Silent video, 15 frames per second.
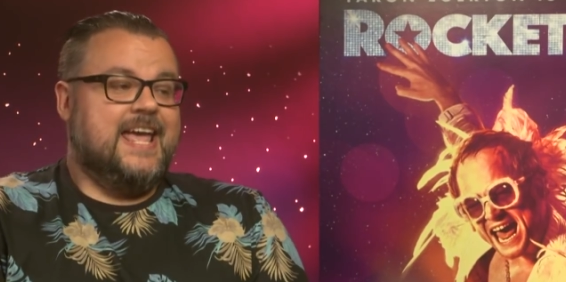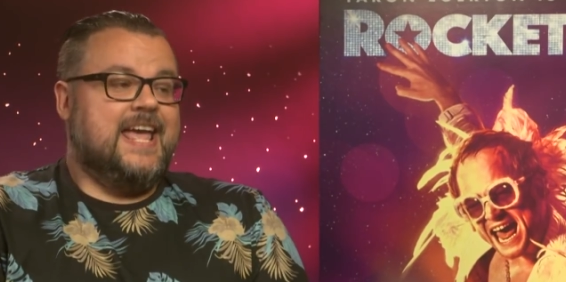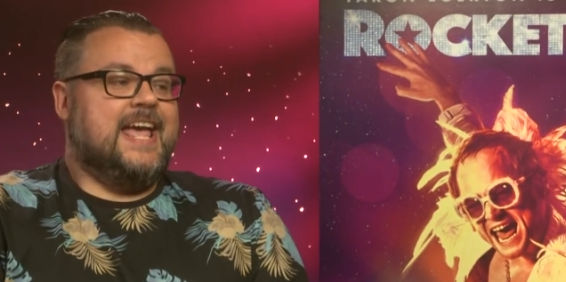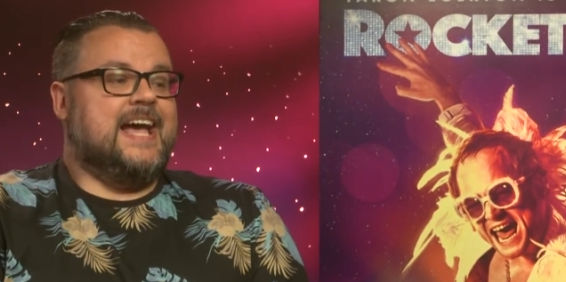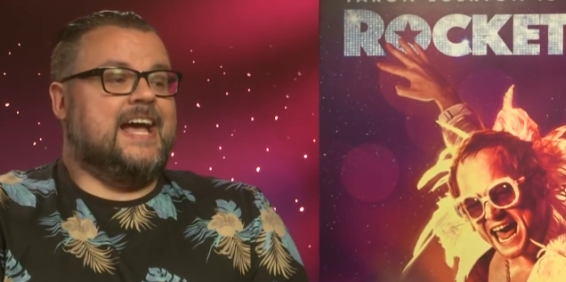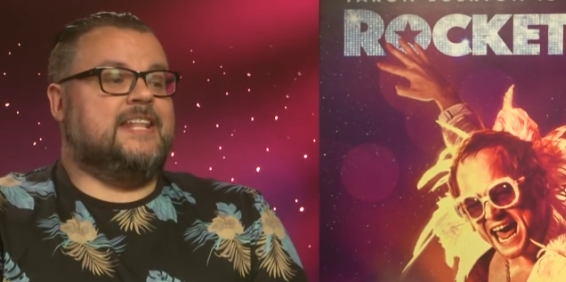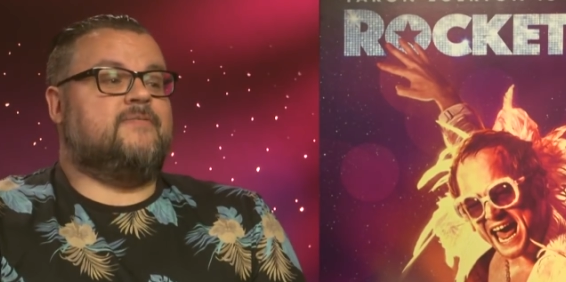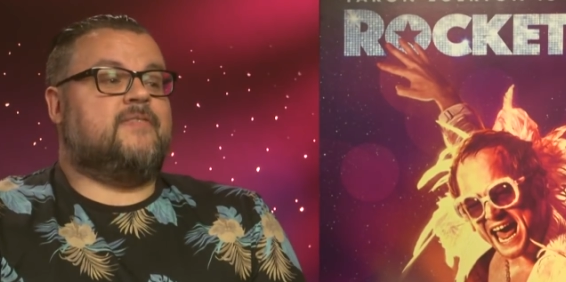Speaker 1: you.
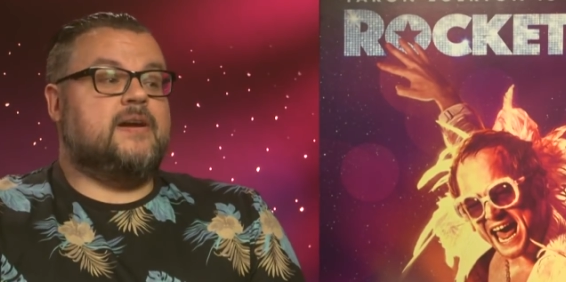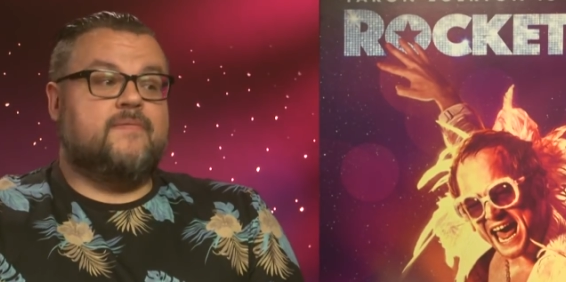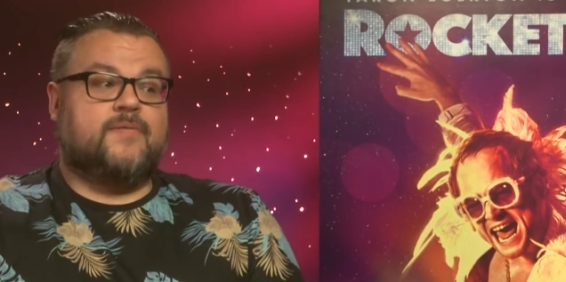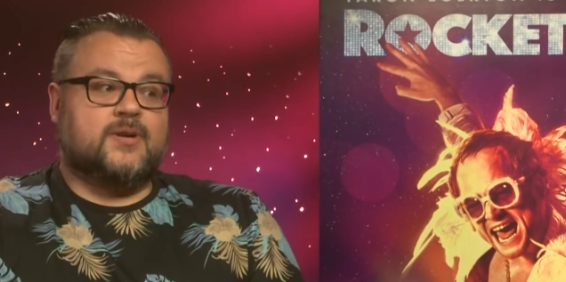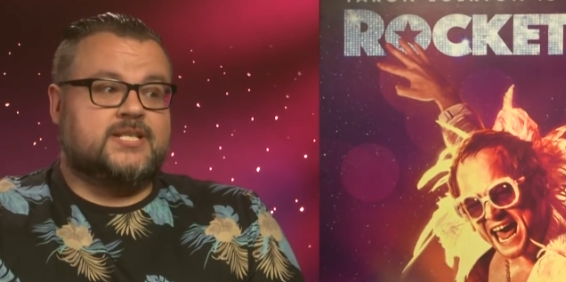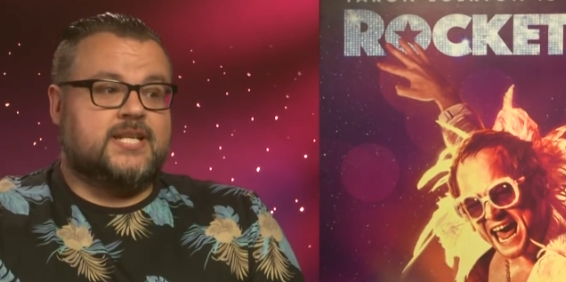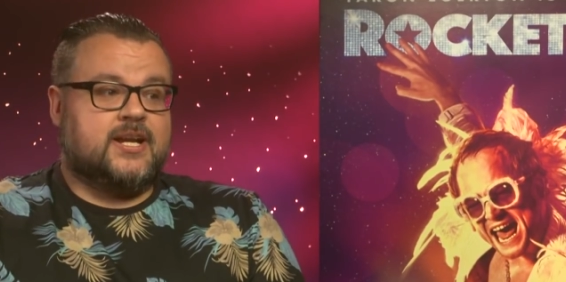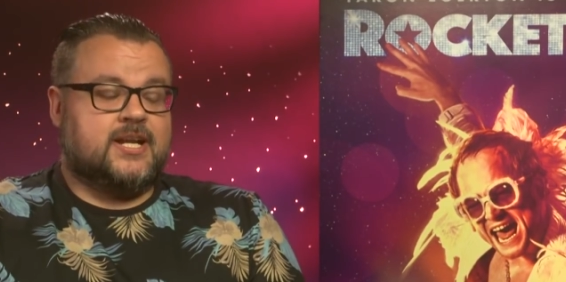And the very
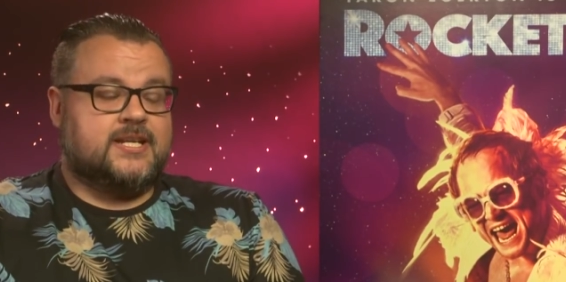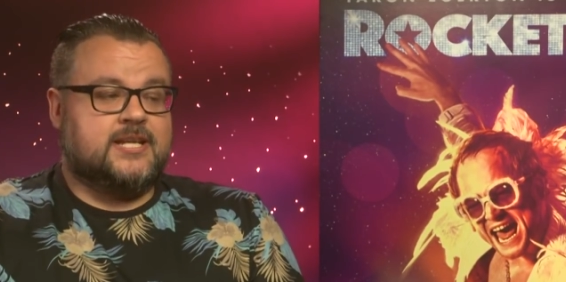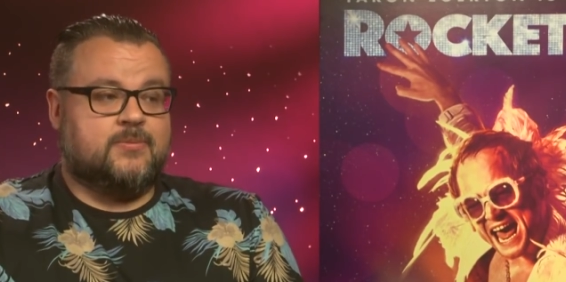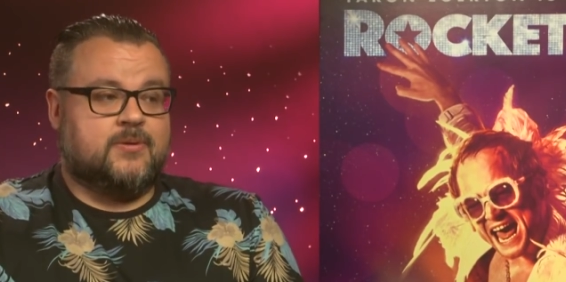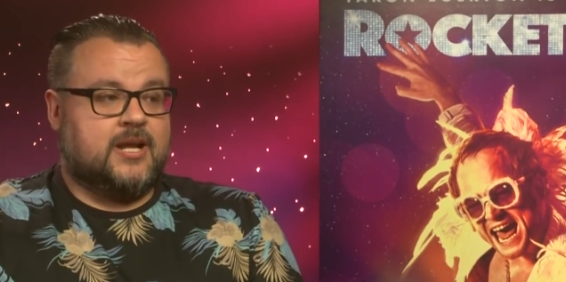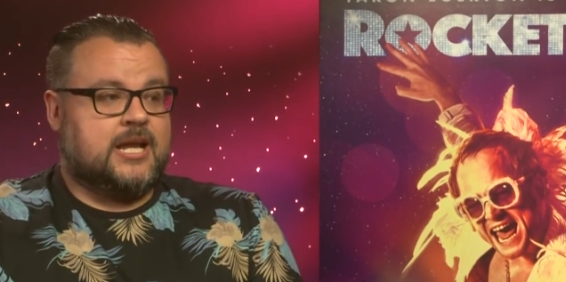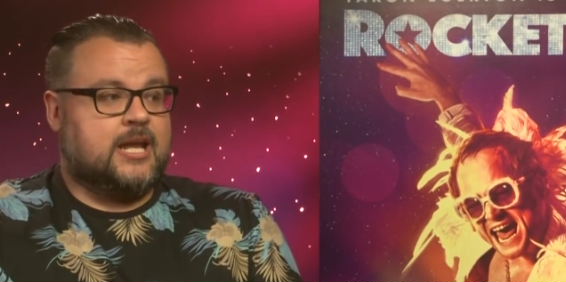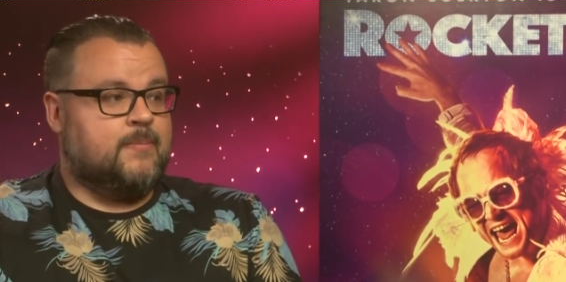first thing I said when
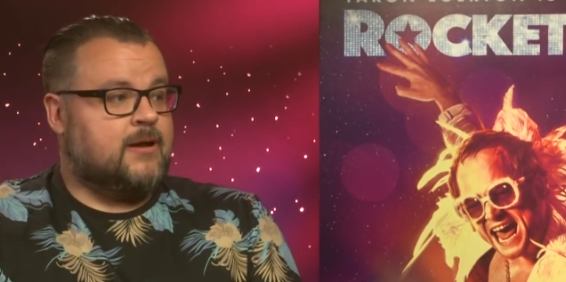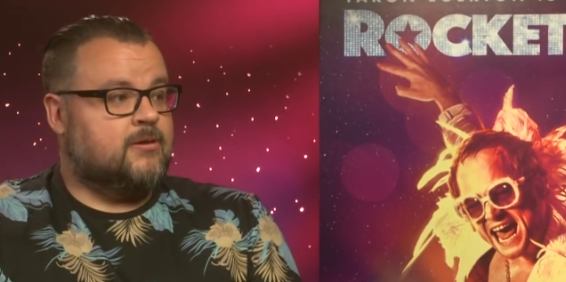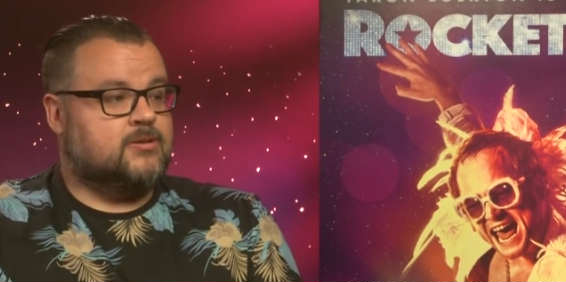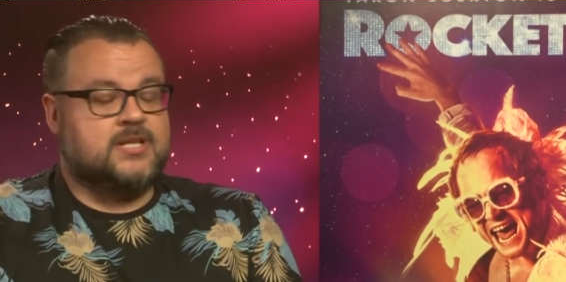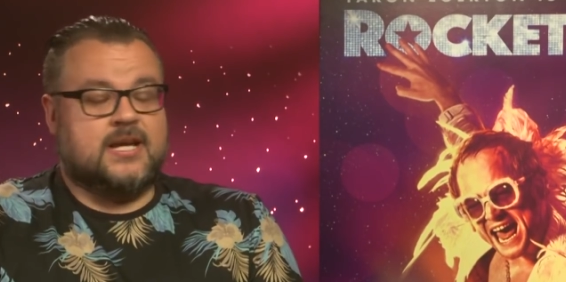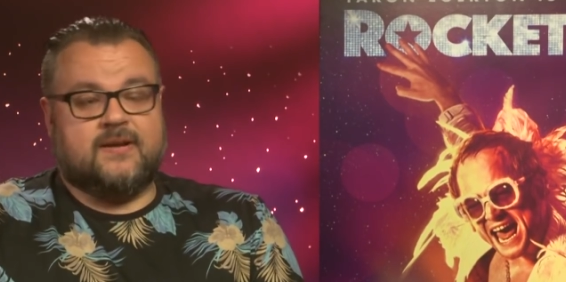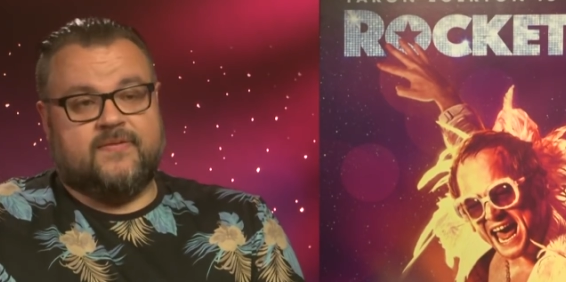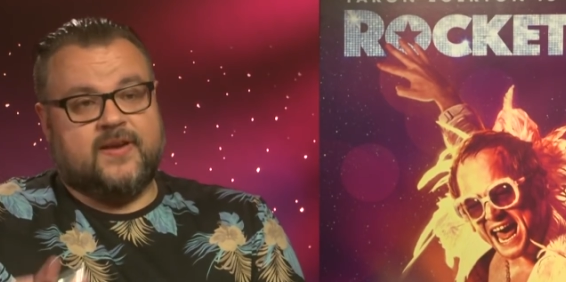I came out was like,